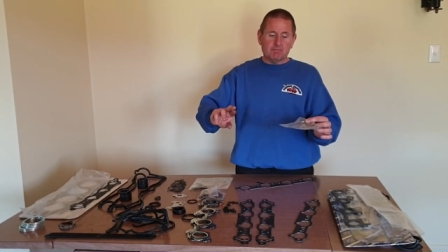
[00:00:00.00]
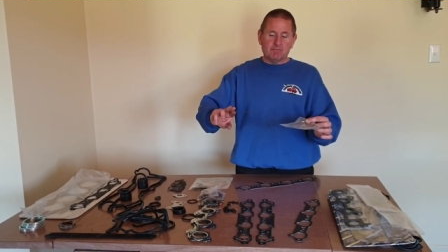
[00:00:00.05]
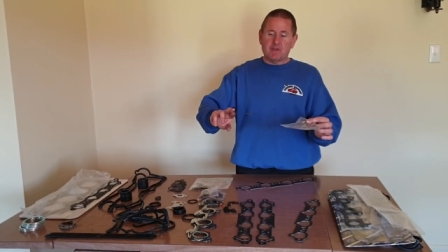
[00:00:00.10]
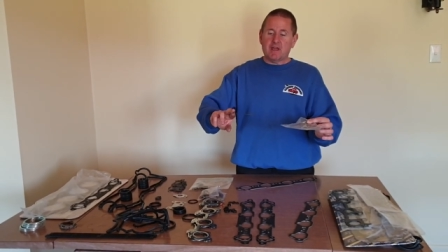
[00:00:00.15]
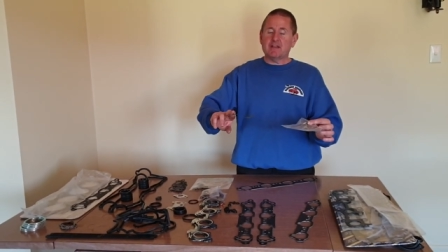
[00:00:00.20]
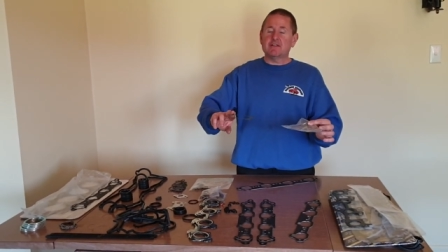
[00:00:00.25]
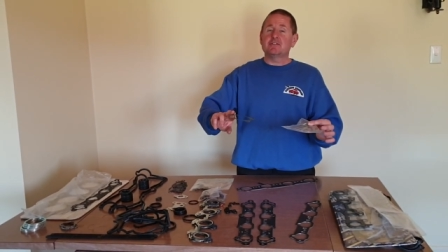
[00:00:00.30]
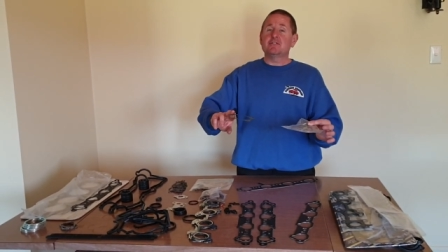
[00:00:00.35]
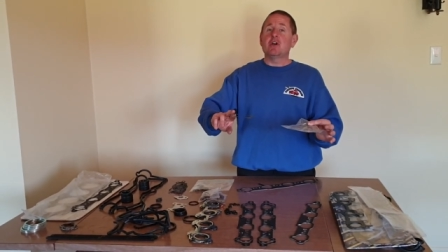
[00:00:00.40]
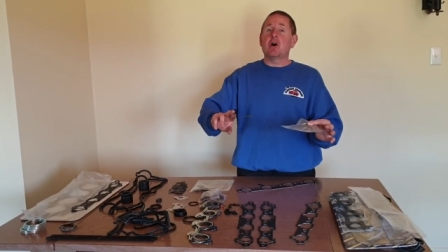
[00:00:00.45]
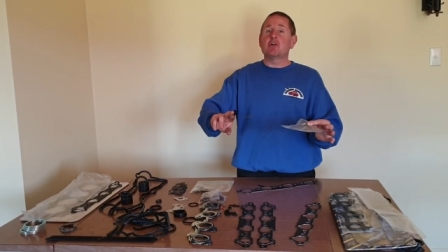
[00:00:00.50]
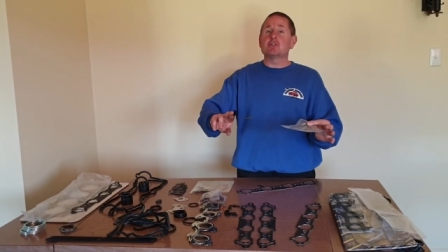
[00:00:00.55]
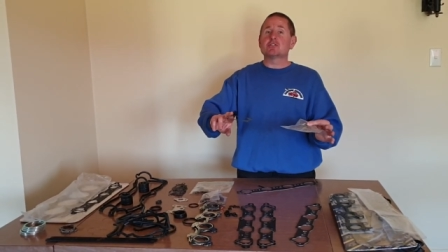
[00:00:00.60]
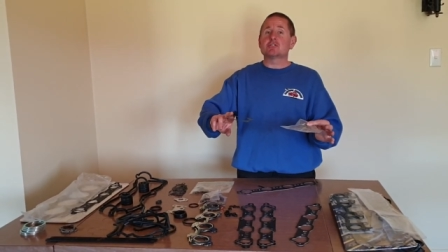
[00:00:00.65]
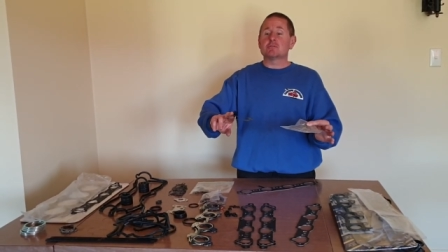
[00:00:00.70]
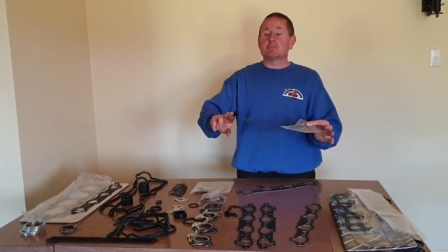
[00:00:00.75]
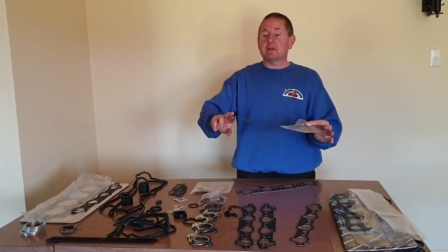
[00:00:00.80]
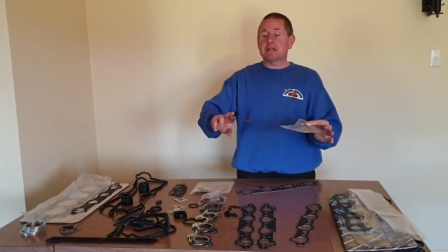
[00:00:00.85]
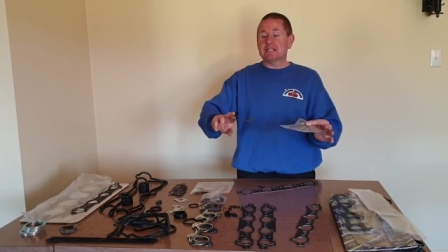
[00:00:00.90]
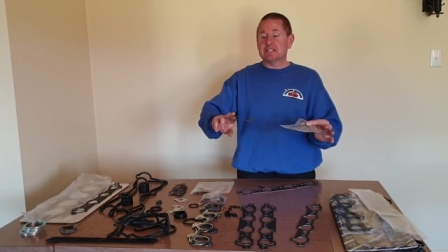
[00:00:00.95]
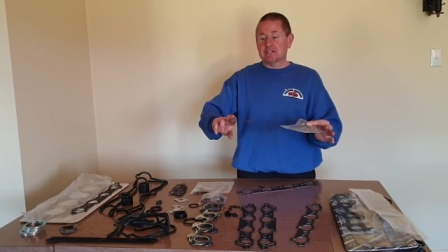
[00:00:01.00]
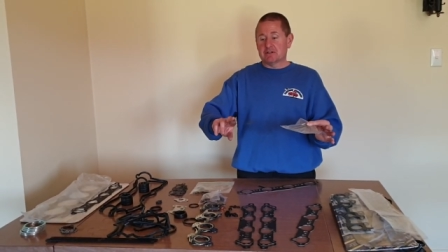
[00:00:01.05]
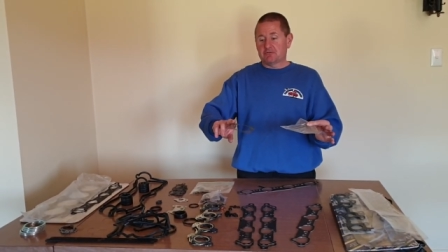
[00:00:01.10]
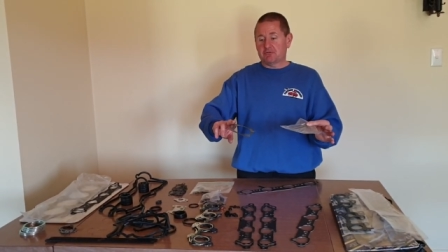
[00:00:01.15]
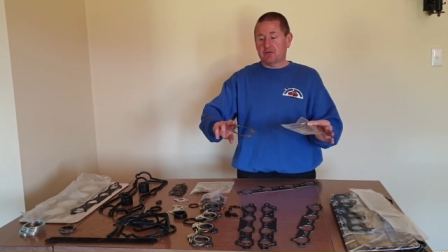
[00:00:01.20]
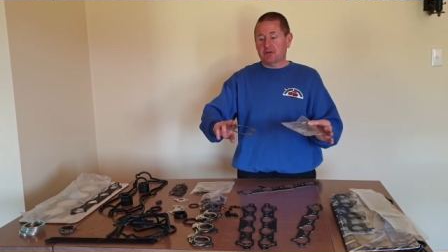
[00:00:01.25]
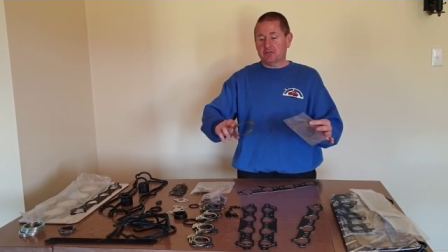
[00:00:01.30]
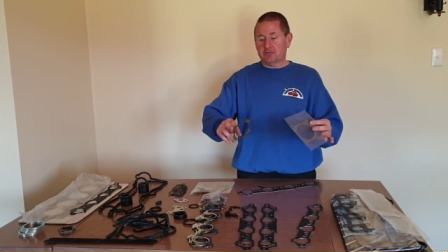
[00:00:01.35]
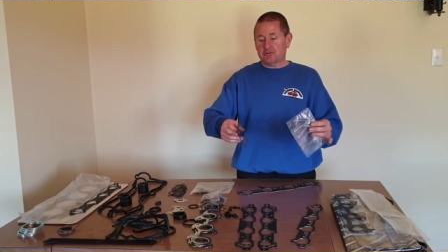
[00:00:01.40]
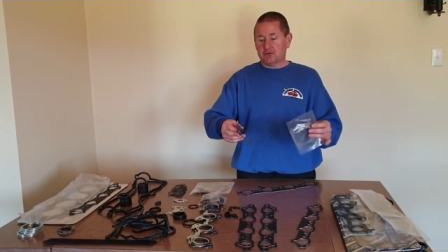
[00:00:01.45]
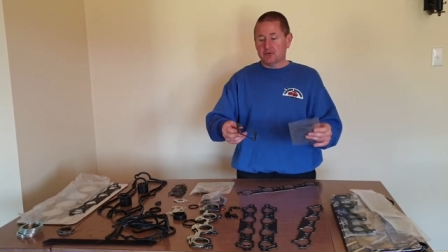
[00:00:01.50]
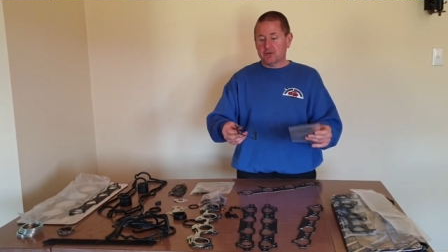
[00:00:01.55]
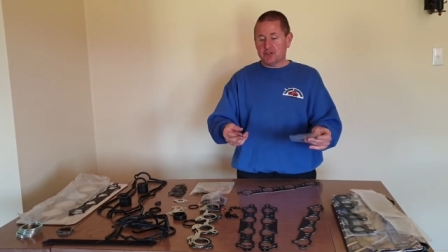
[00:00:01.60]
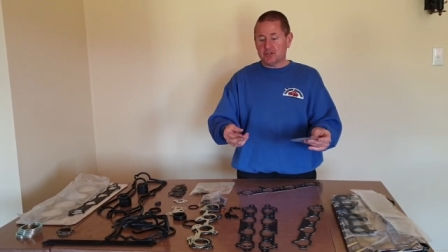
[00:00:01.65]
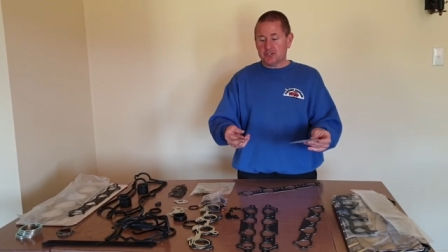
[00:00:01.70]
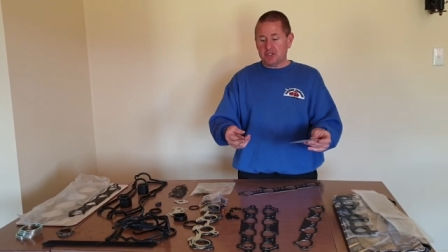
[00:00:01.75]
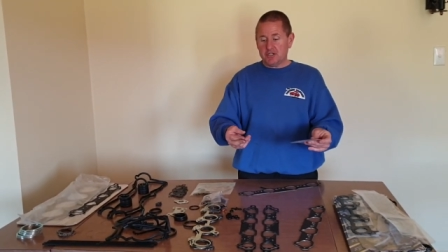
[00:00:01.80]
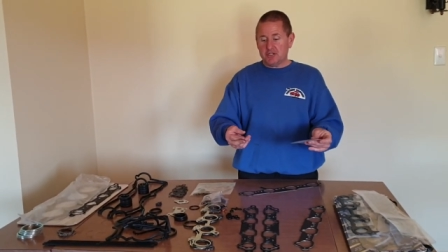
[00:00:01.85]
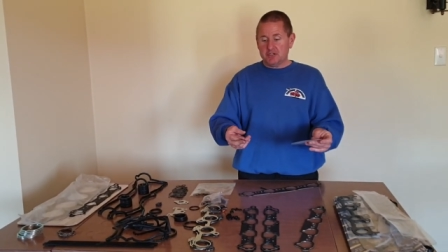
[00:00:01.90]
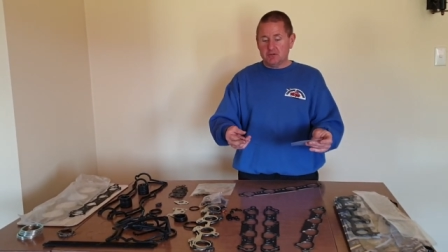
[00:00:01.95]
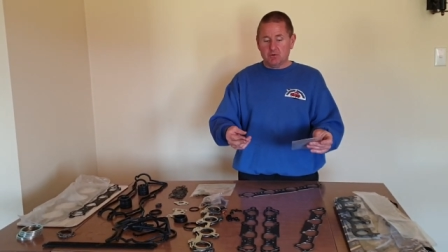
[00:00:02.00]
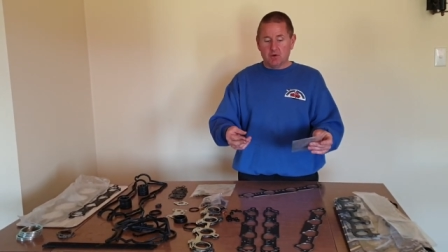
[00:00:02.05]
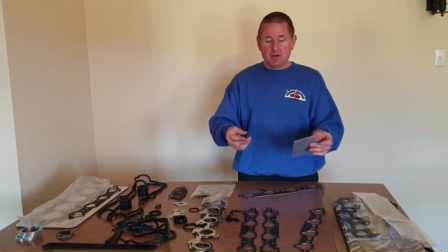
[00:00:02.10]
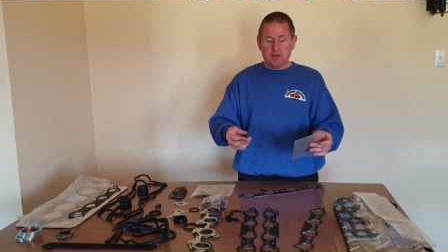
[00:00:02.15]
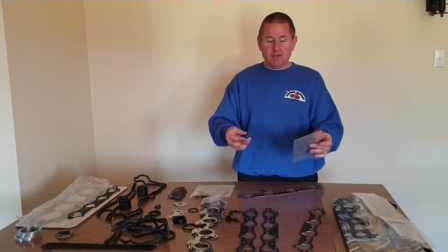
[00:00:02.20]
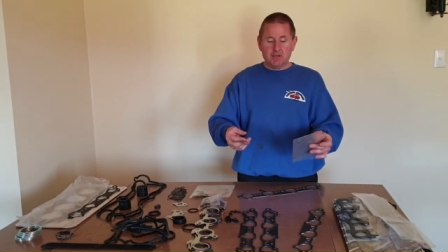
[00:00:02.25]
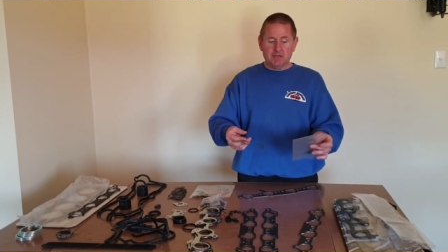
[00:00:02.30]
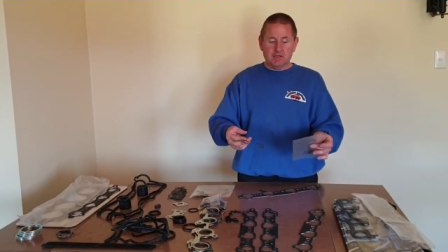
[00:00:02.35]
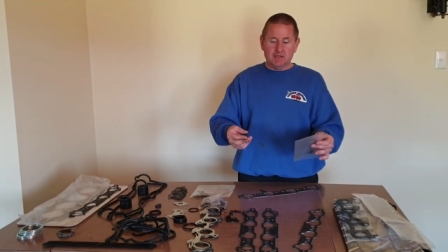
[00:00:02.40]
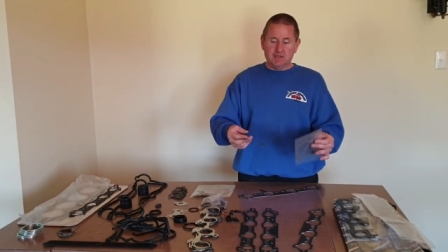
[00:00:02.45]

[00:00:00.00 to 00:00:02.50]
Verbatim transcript: they're noticeably different to the genuine.